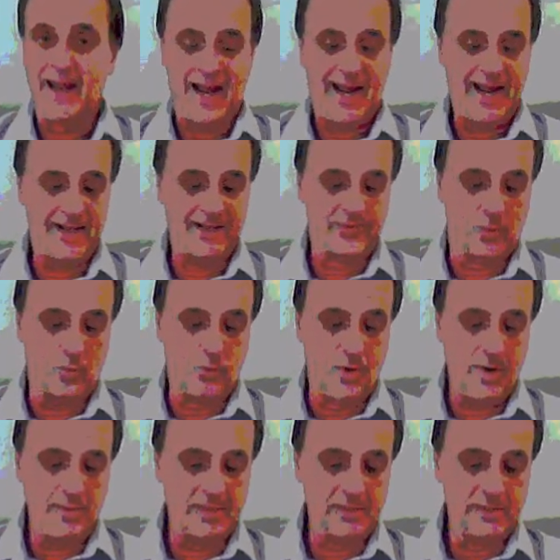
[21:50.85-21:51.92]
And the
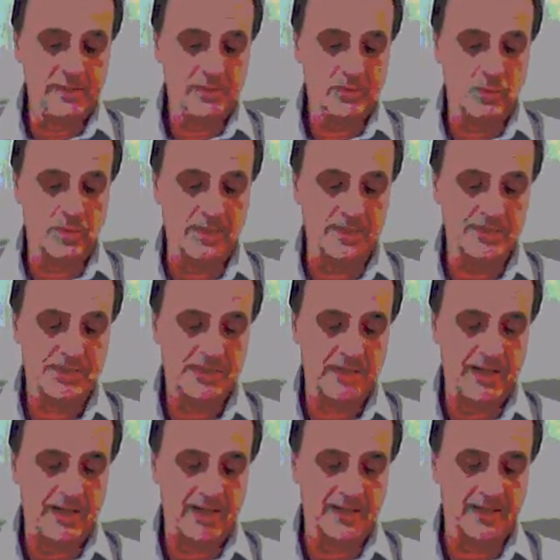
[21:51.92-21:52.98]
woman was
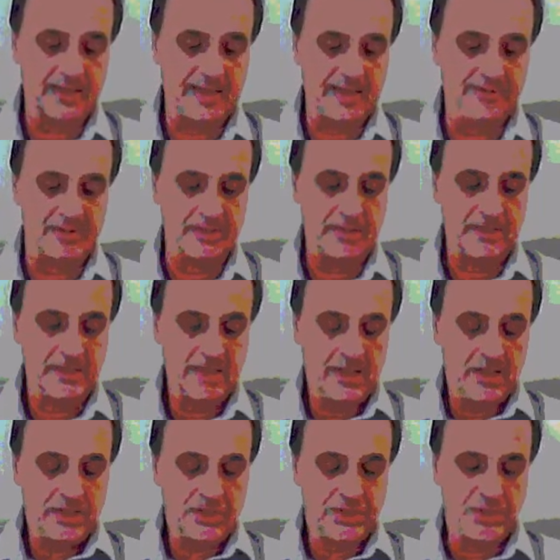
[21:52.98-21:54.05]
given
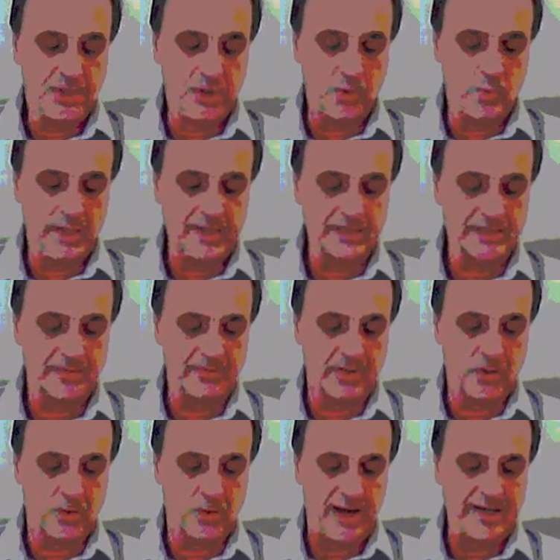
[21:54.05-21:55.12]
two wings of
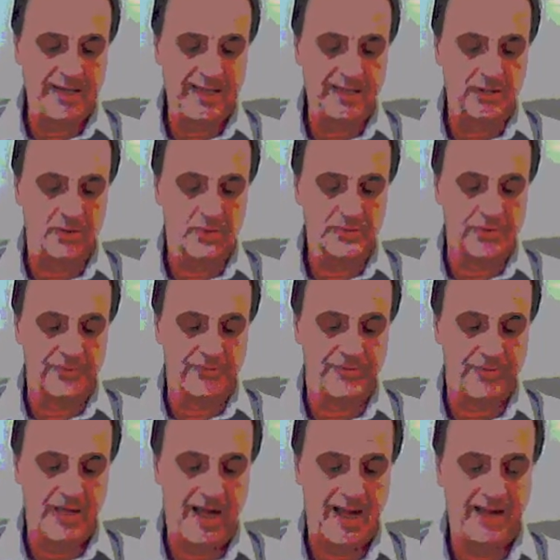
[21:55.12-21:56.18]
a great eagle to
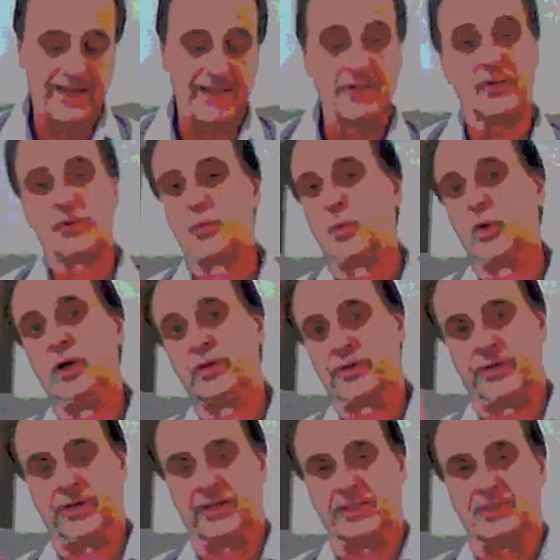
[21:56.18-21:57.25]
fly into the
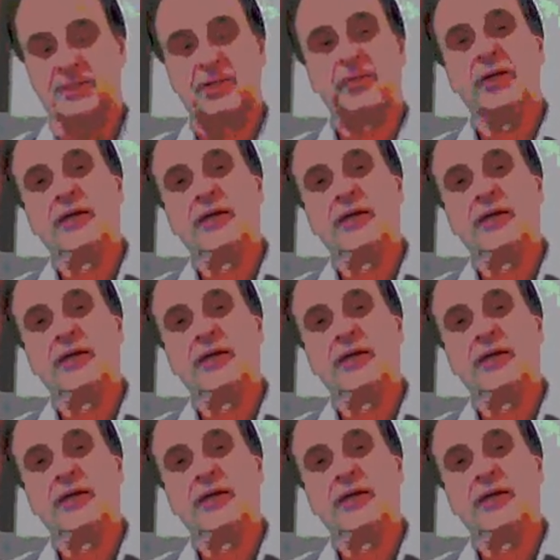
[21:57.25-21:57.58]
wilderness,